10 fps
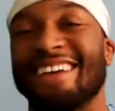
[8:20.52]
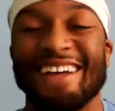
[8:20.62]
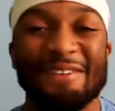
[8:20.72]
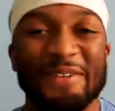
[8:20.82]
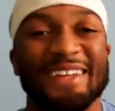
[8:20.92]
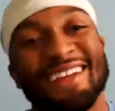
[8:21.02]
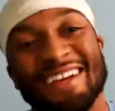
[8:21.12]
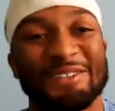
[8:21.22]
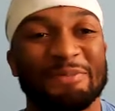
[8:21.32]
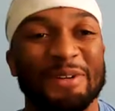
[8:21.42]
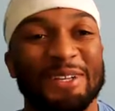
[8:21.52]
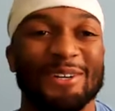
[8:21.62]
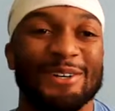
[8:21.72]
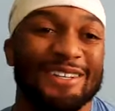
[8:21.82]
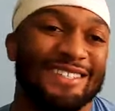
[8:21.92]
mean, yeah, it's pretty
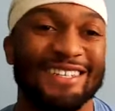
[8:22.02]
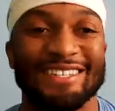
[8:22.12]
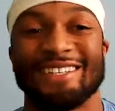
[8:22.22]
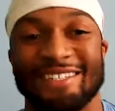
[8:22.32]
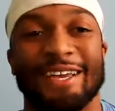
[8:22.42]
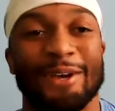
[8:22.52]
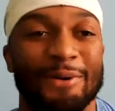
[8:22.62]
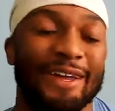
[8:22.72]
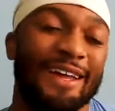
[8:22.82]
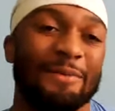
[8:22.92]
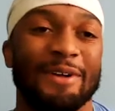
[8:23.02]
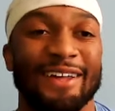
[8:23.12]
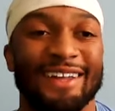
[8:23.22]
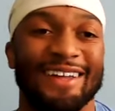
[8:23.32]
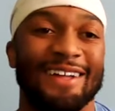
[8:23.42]
cool to see Tetway, but
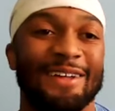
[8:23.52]
yeah.